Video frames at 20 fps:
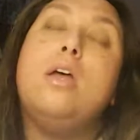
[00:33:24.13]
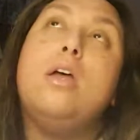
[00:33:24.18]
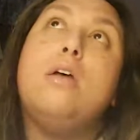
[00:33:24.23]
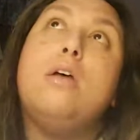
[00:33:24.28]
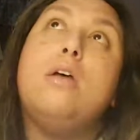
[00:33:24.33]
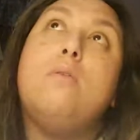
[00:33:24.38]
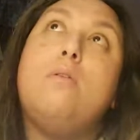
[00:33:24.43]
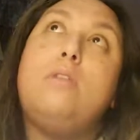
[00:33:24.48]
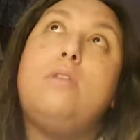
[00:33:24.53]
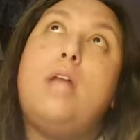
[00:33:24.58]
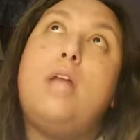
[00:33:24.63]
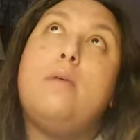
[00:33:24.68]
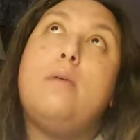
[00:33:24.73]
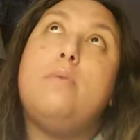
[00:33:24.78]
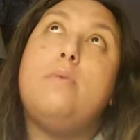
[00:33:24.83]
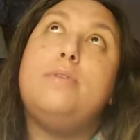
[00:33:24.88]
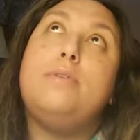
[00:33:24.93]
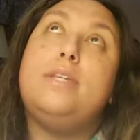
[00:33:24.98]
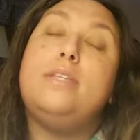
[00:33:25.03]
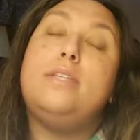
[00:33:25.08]
what
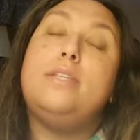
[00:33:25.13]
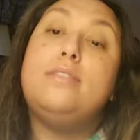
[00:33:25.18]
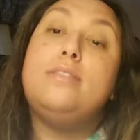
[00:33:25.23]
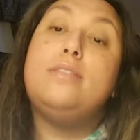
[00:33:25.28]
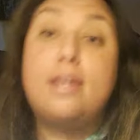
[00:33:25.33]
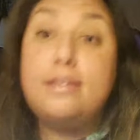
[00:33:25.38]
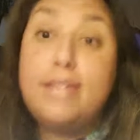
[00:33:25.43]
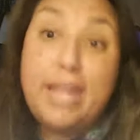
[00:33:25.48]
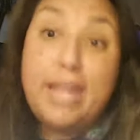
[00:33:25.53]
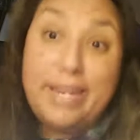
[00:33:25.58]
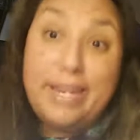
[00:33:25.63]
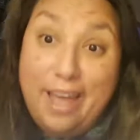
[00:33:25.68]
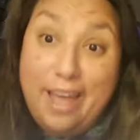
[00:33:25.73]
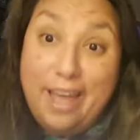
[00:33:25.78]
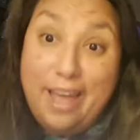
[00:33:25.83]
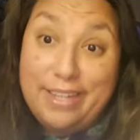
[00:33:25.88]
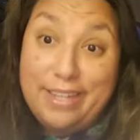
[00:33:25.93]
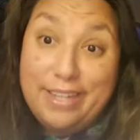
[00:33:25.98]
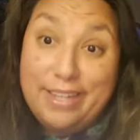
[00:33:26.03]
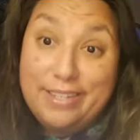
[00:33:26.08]
night was it? Sunday
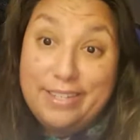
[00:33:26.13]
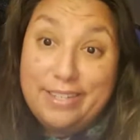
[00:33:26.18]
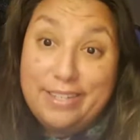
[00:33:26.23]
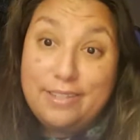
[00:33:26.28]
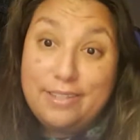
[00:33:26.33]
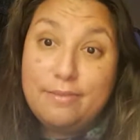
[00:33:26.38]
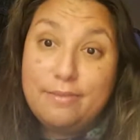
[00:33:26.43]
night,